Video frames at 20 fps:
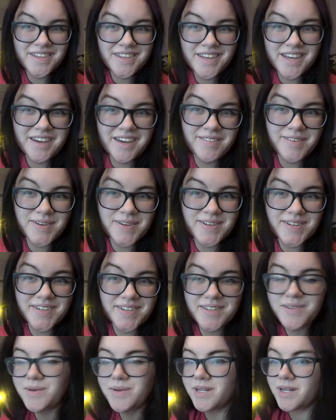Hey
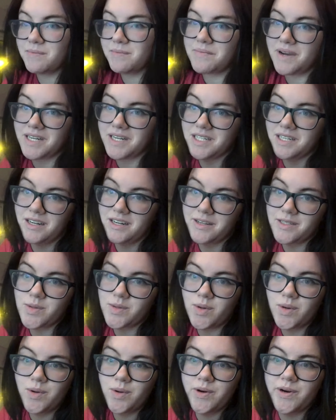everyone, welcome back to
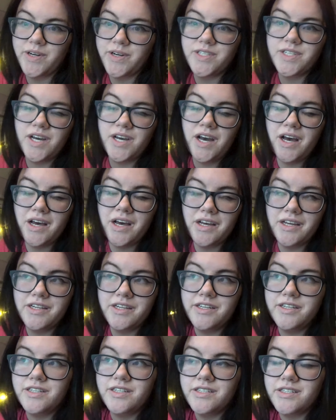of Court
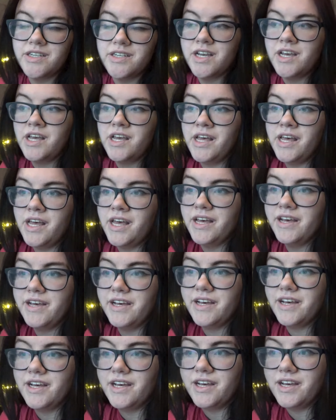and
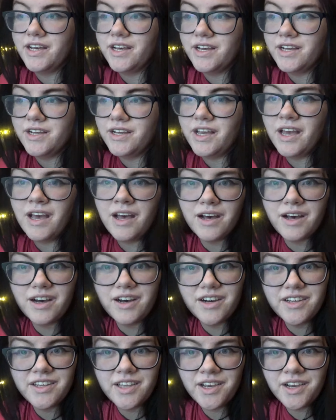yeah,
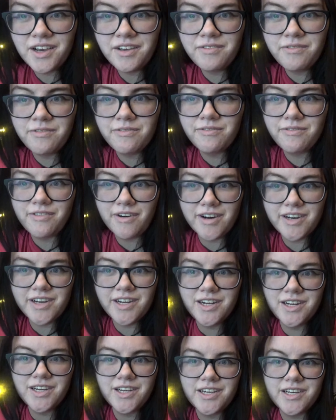I think I
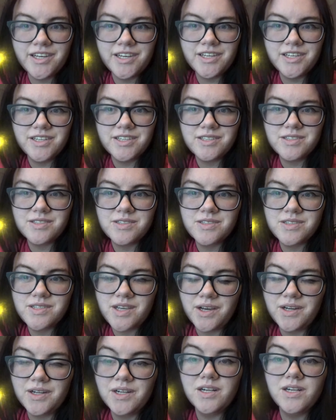finally
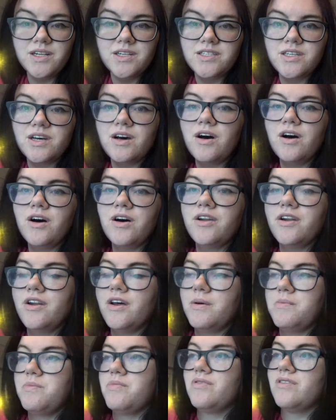settled on
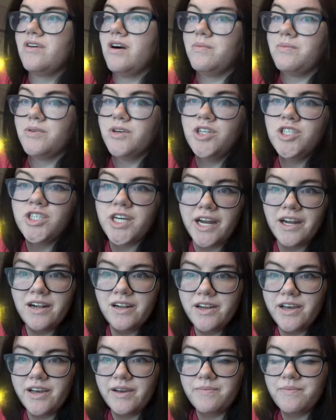a proper channel
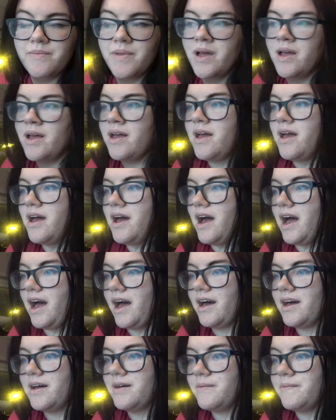name.
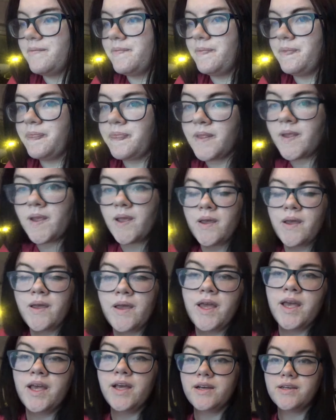Um,
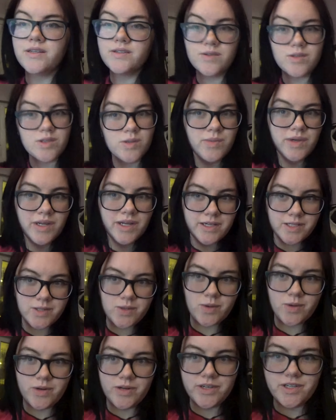so it's going to be of
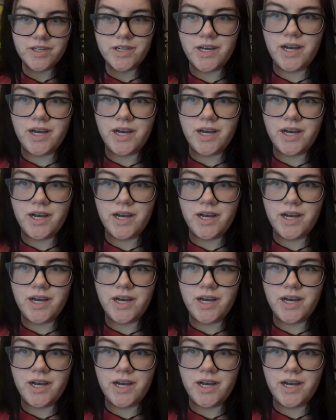Court.